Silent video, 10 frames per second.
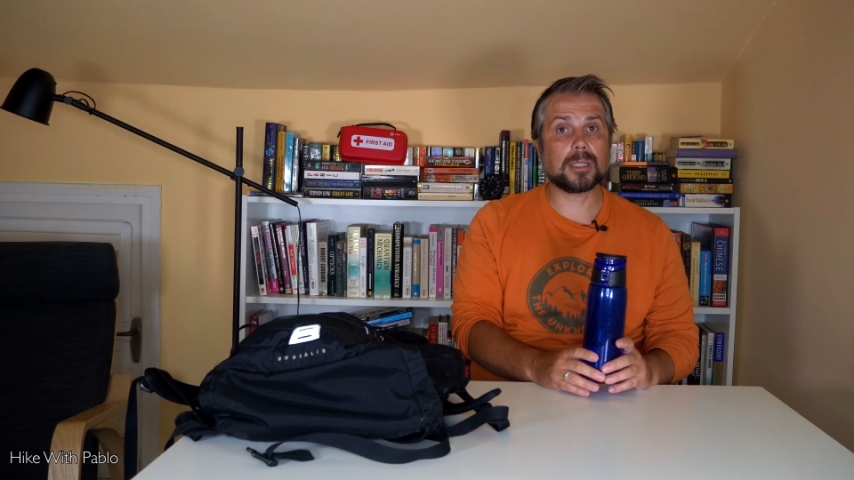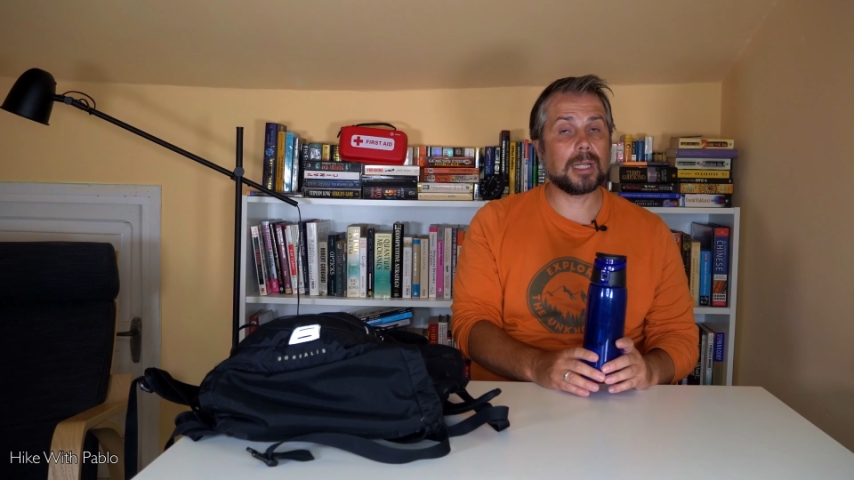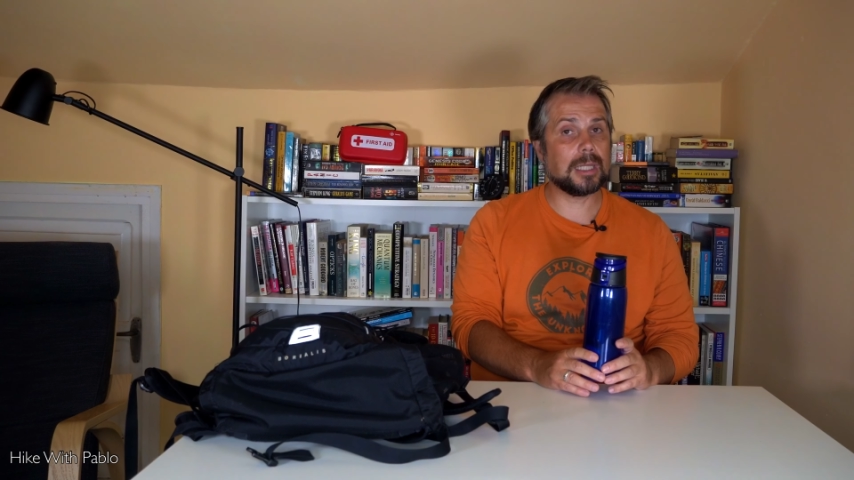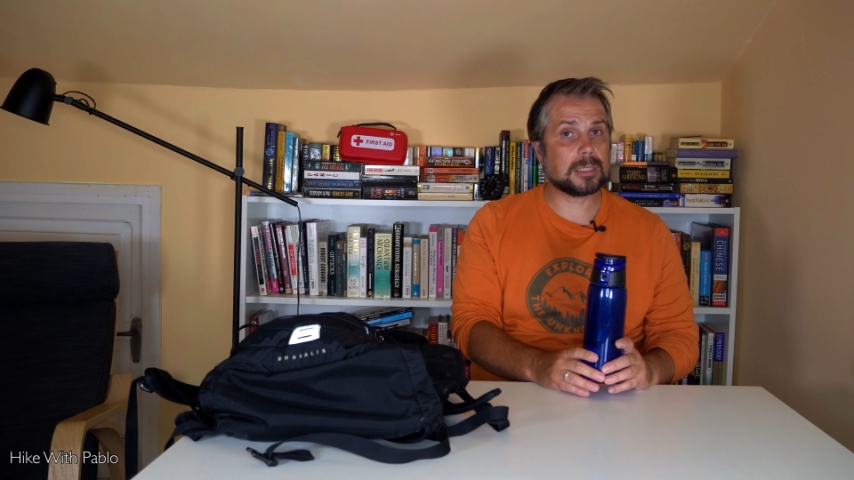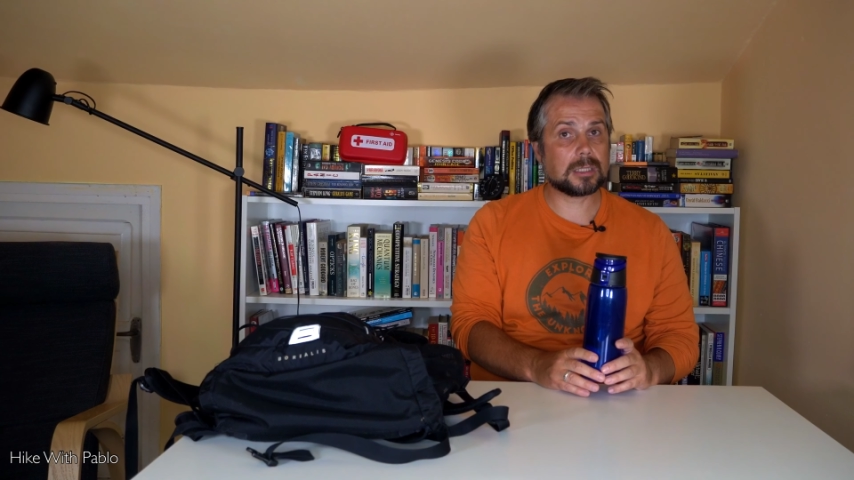
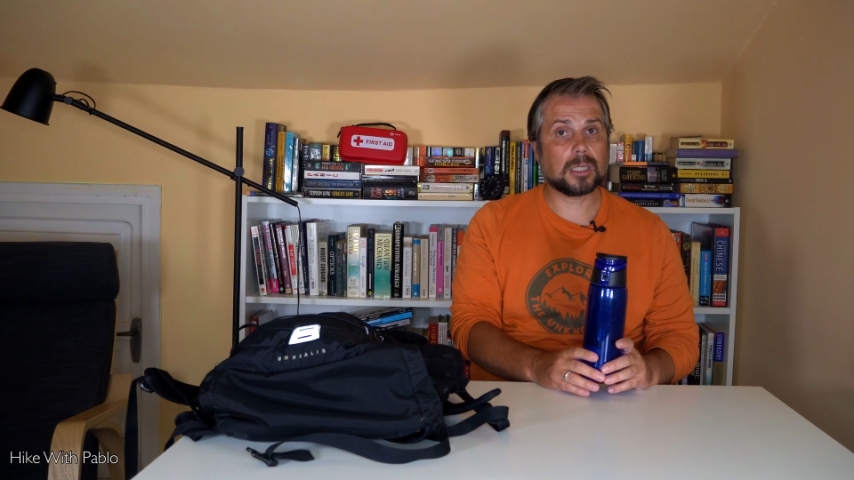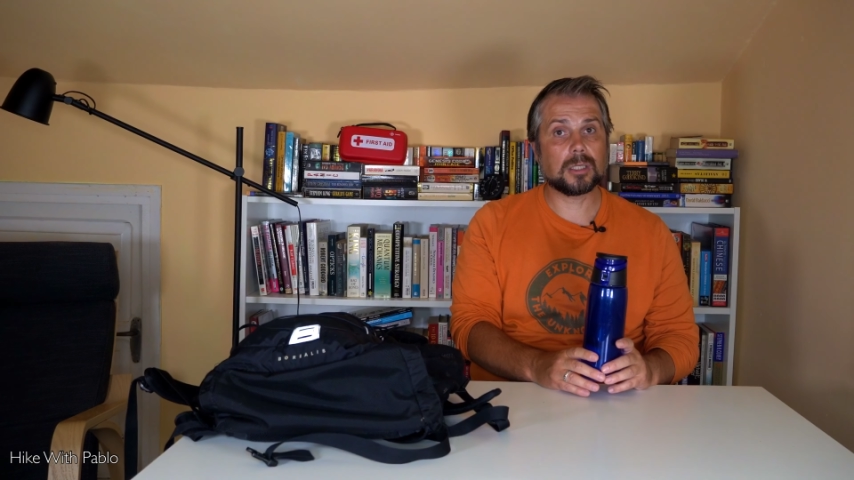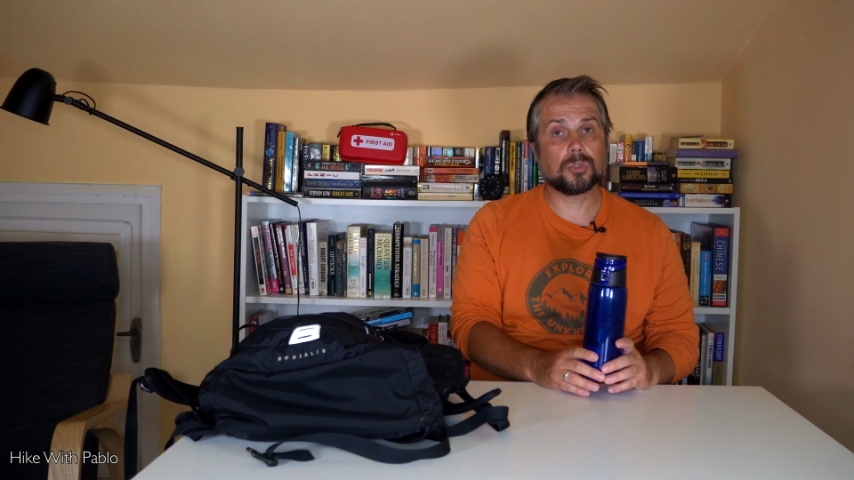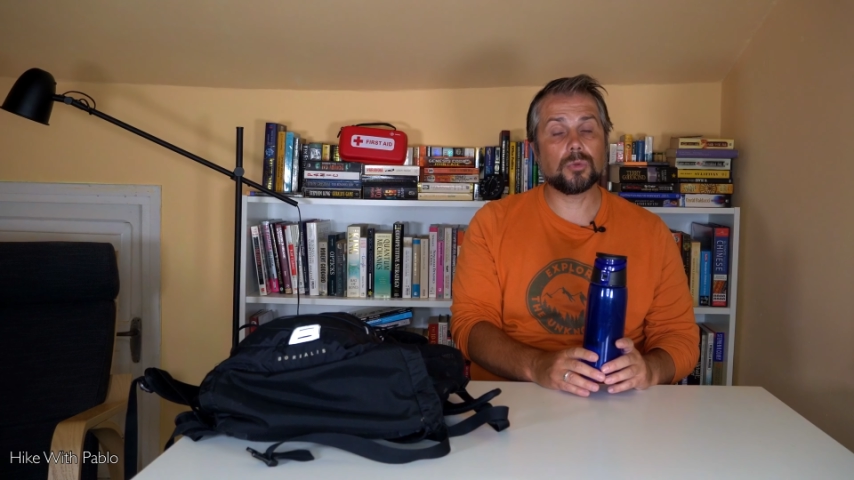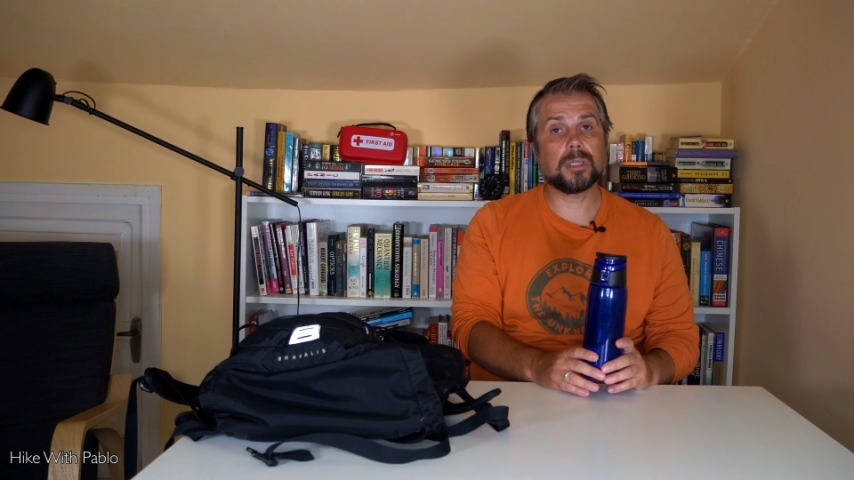least
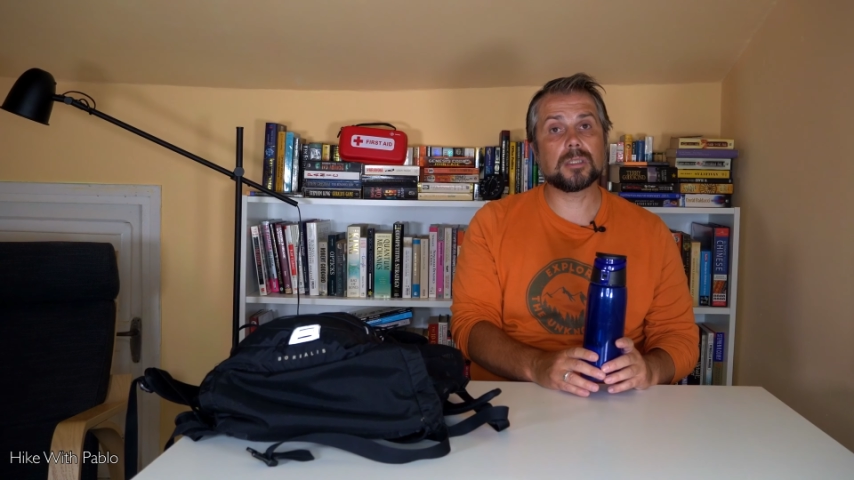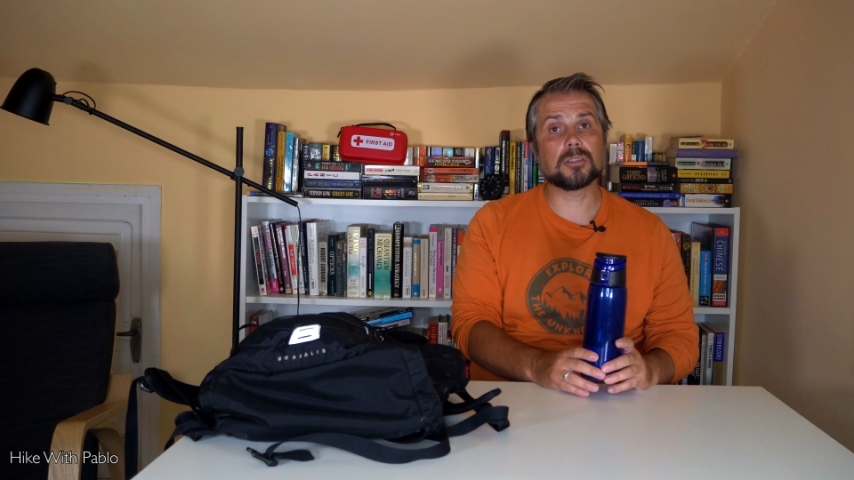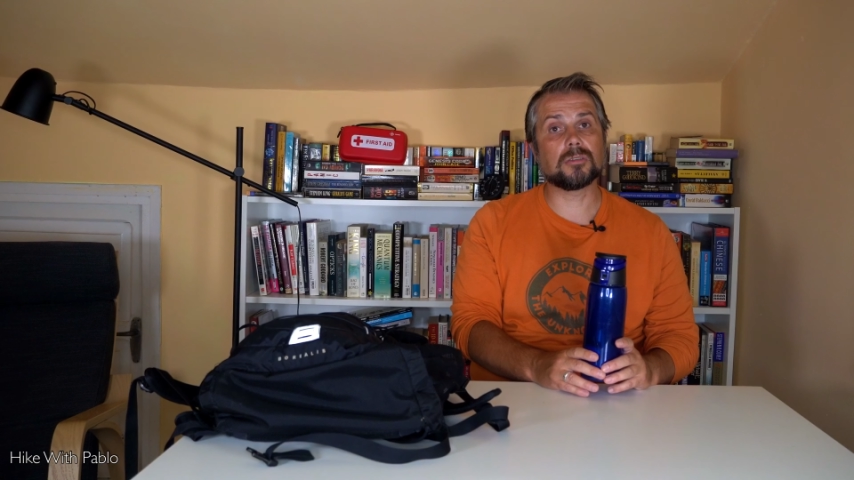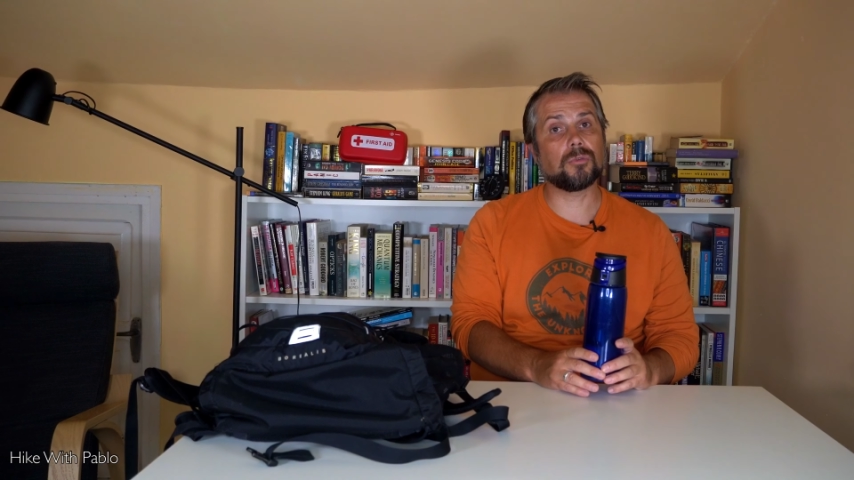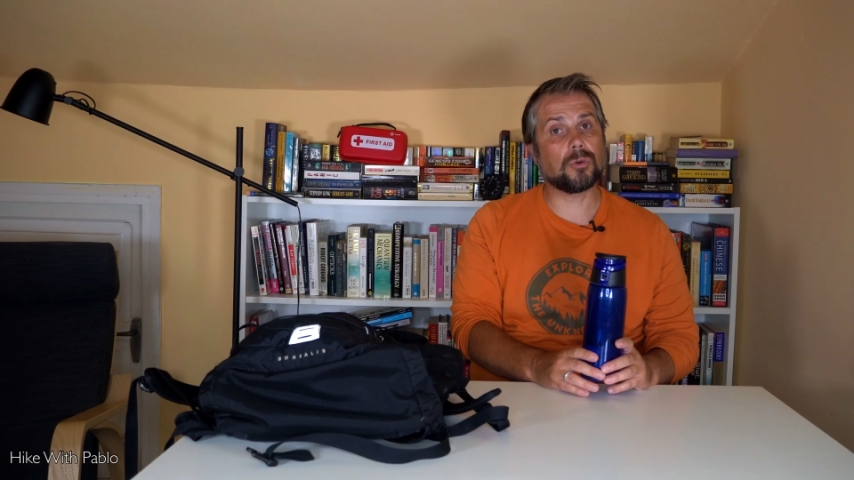2 liters
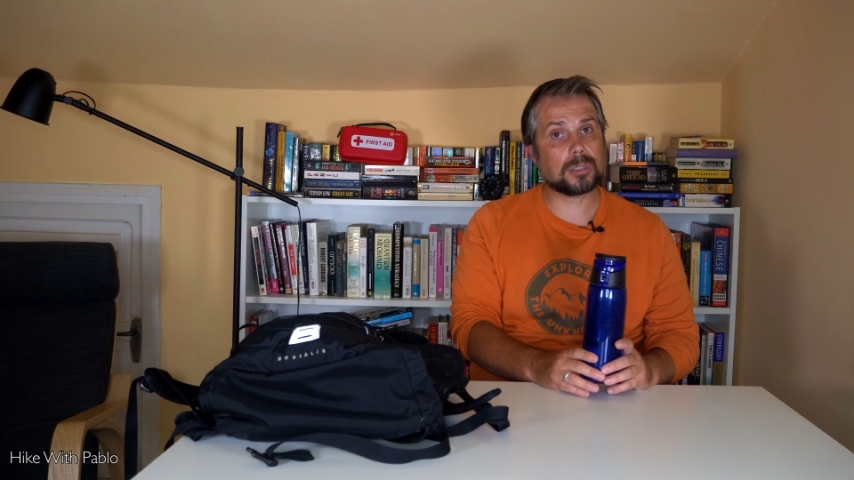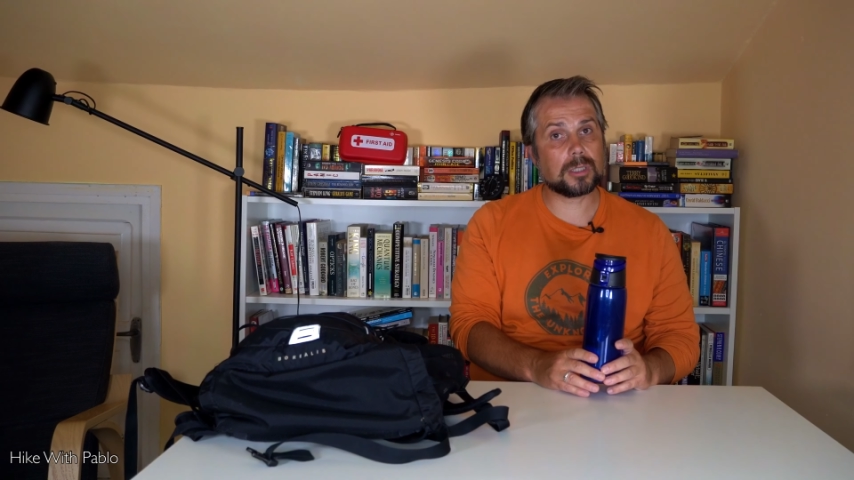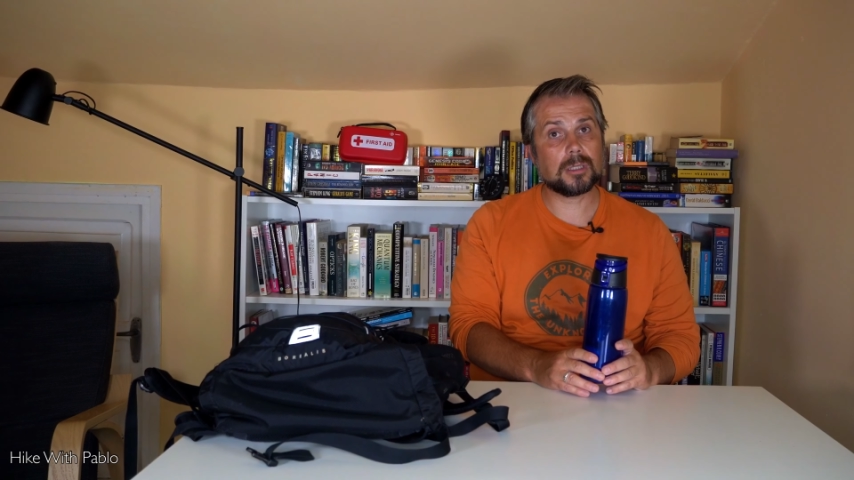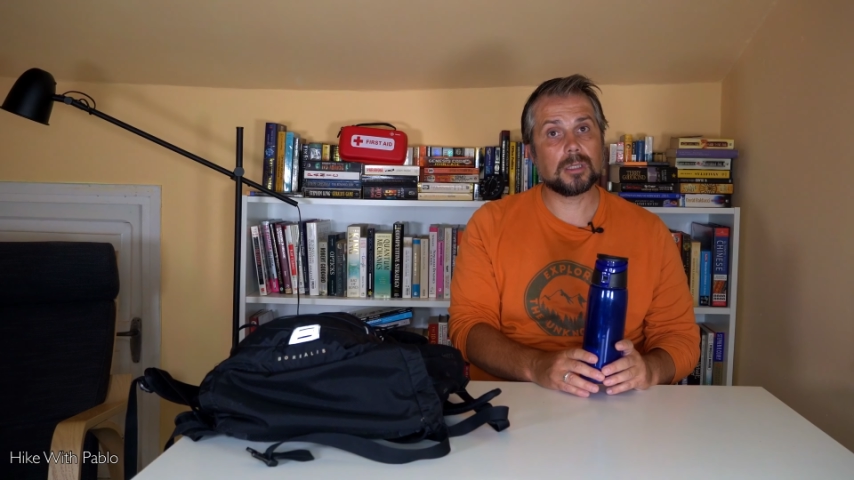of water,